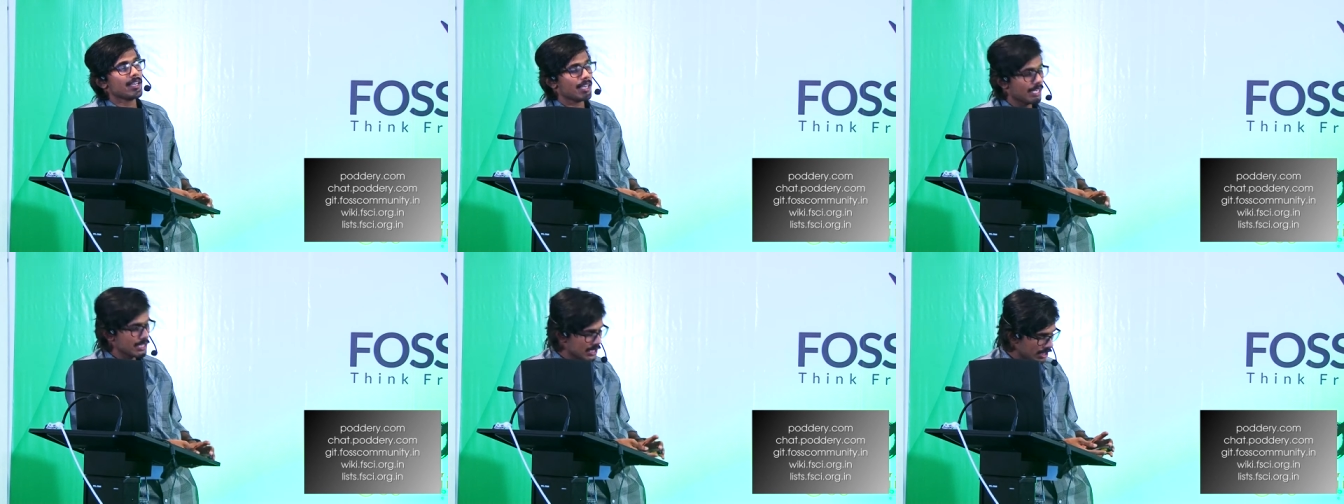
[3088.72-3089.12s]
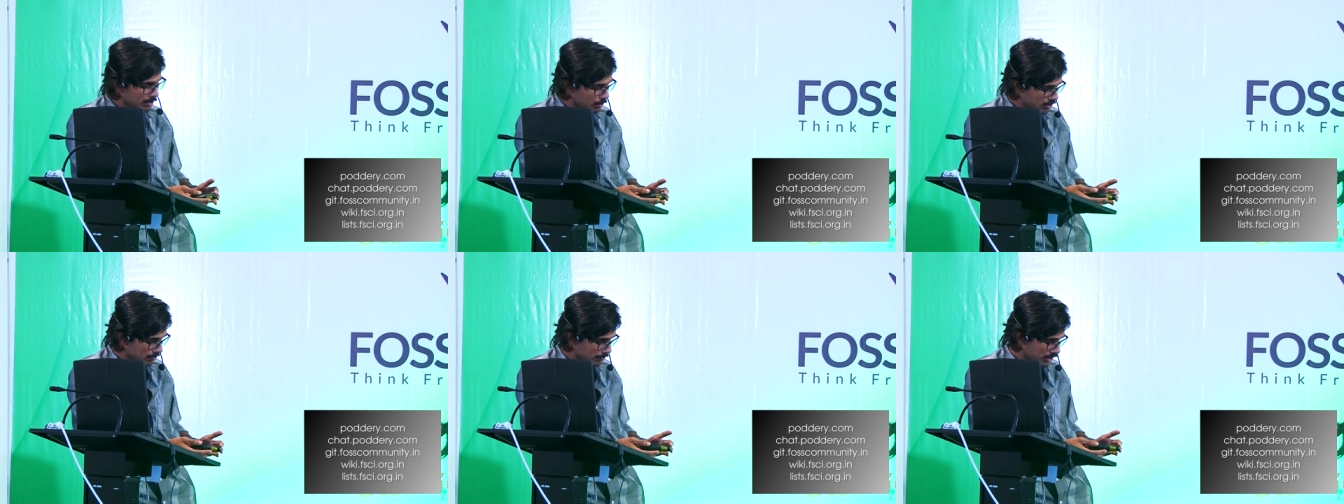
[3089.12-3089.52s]
I said
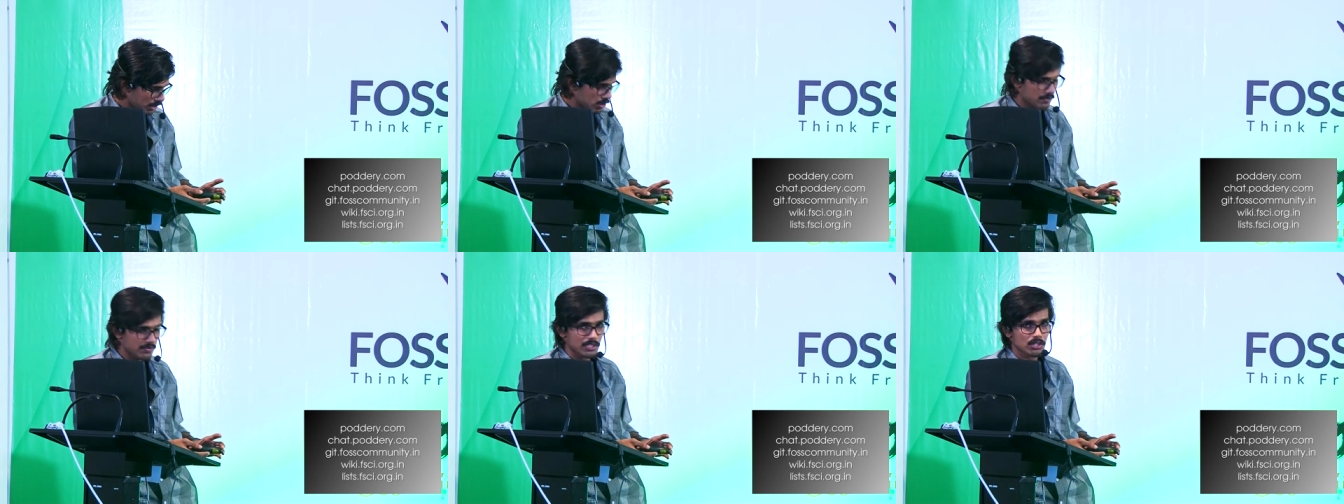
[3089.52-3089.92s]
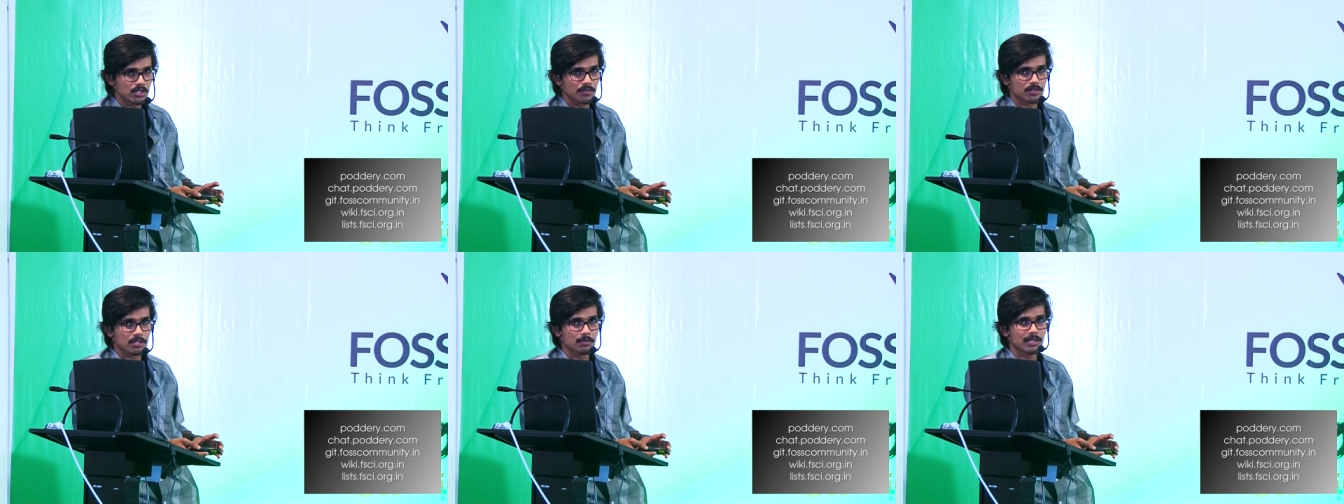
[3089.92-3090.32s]
about being free
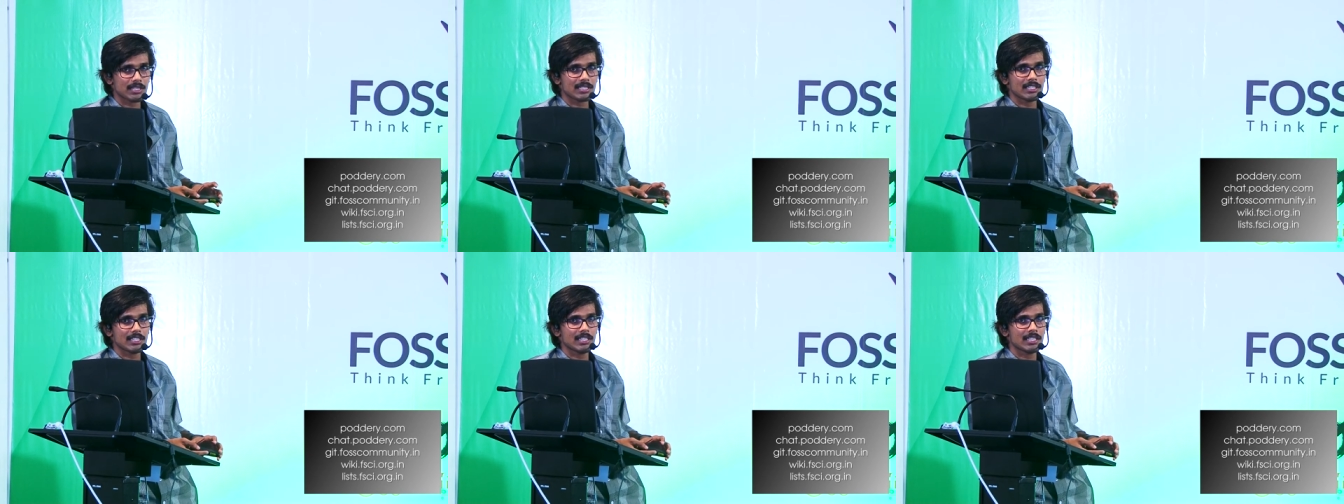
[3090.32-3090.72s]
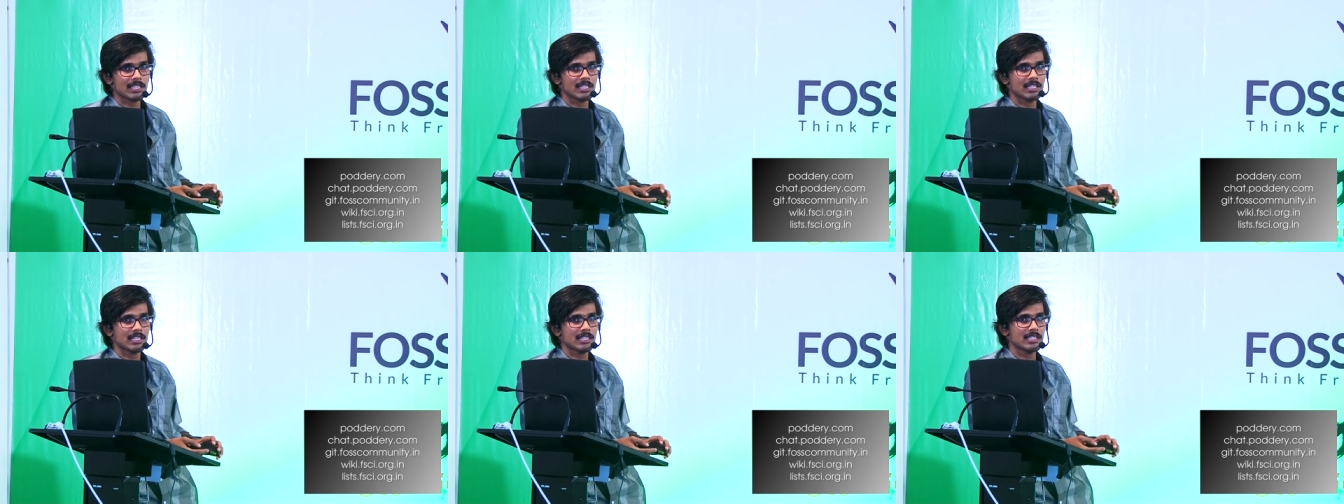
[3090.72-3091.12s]
software, but
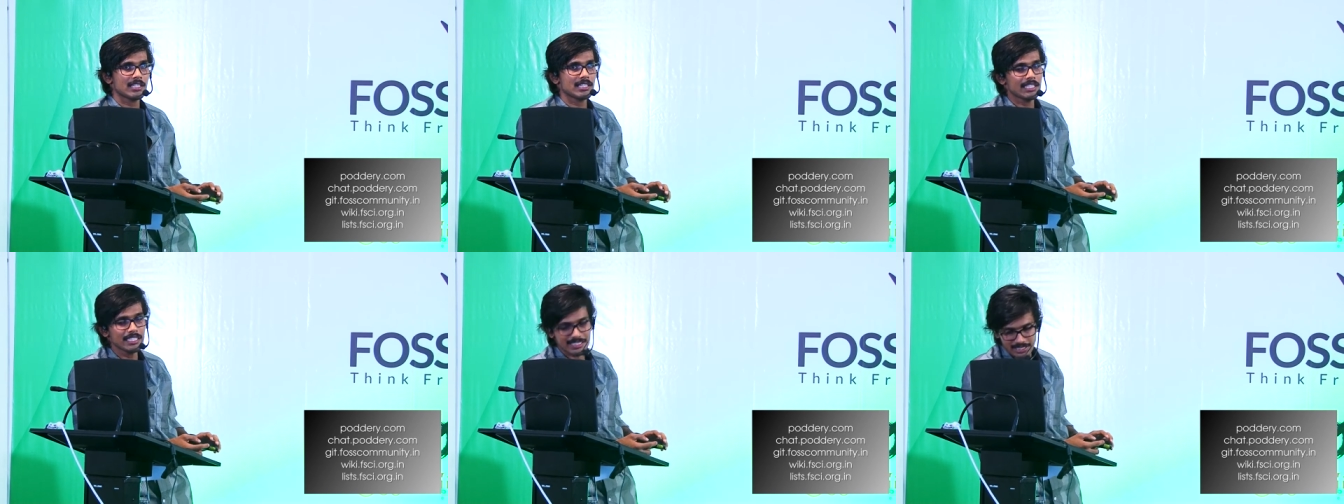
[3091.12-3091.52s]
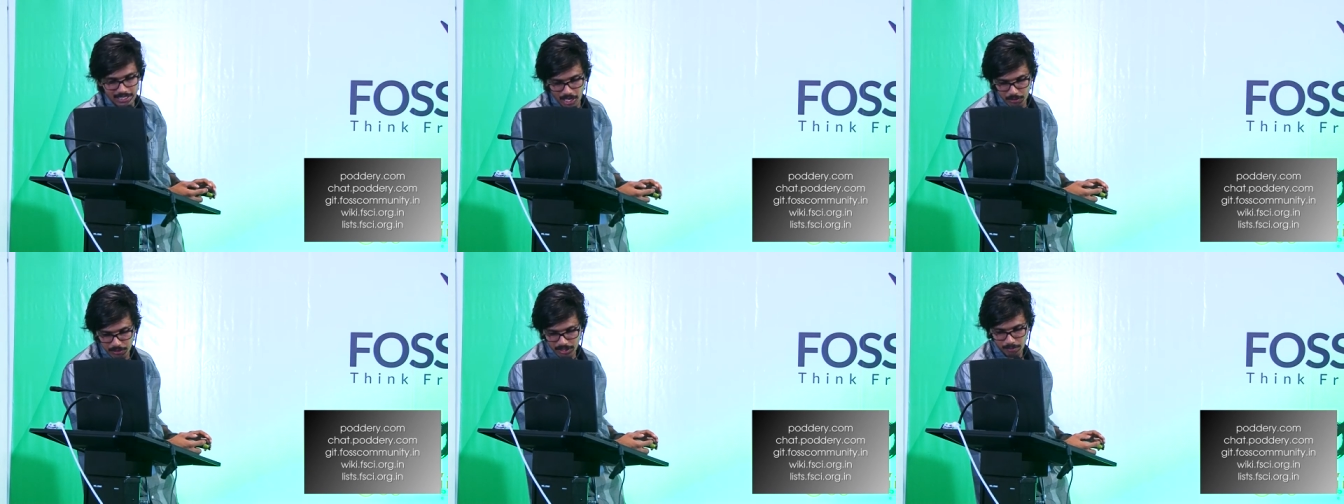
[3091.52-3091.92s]
uh, in
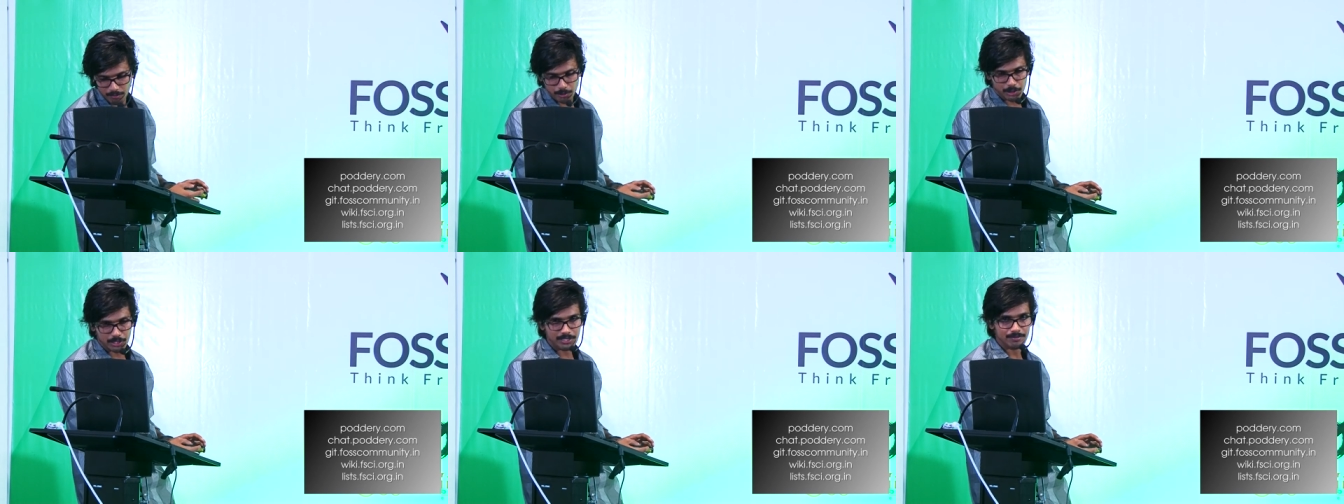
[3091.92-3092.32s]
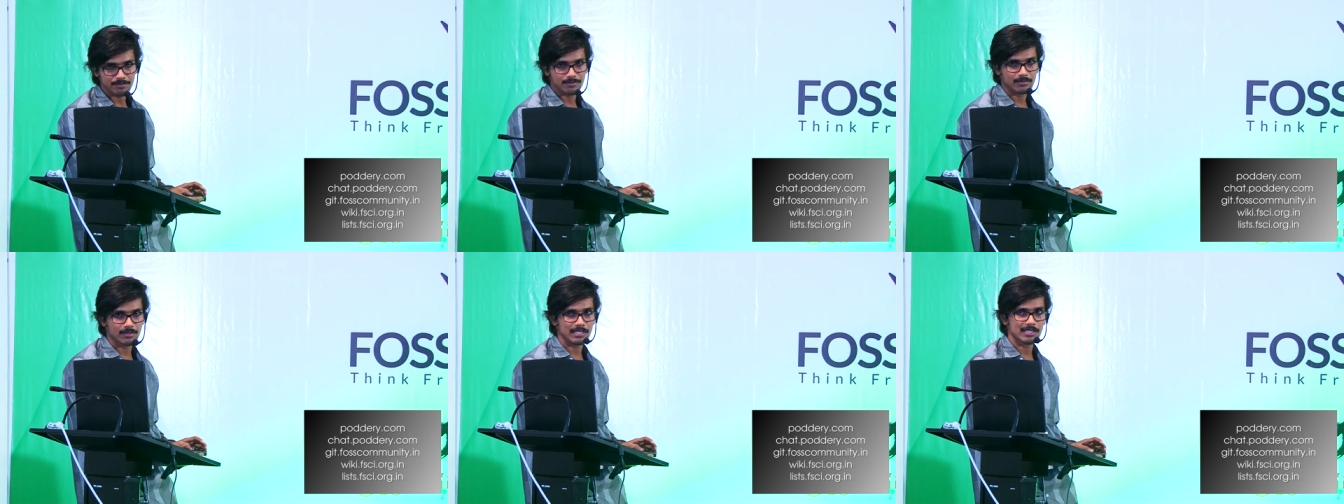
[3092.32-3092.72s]
cloud computing,
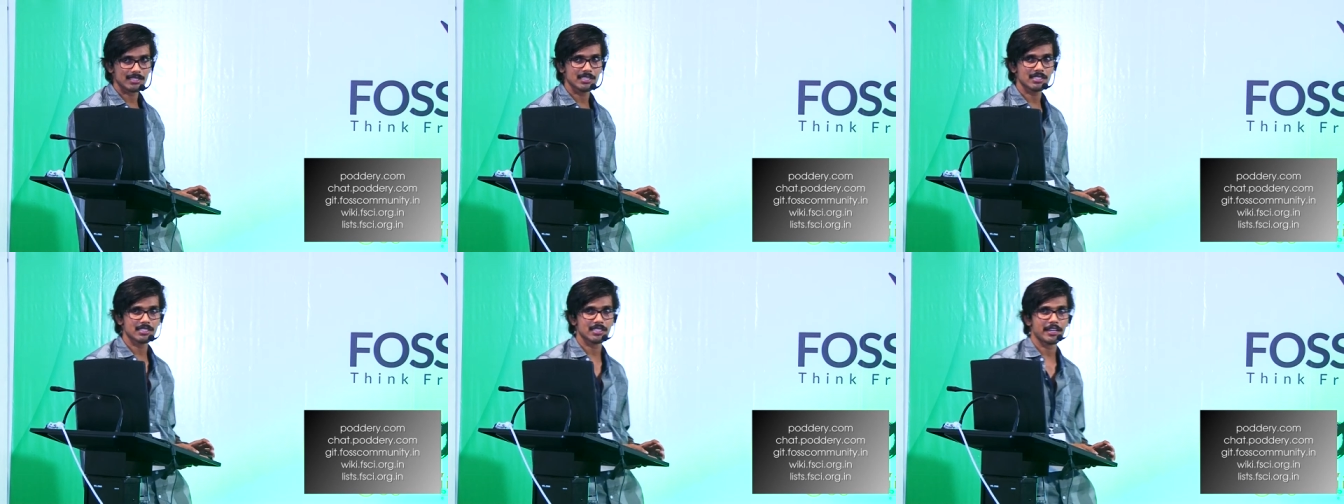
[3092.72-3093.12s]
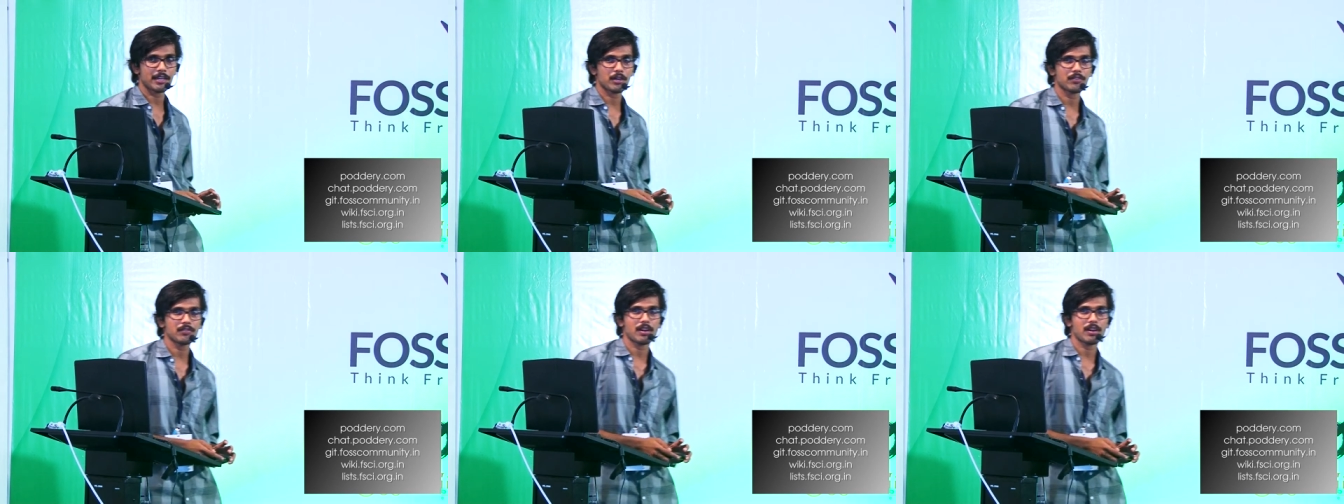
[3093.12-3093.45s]
means this is the era of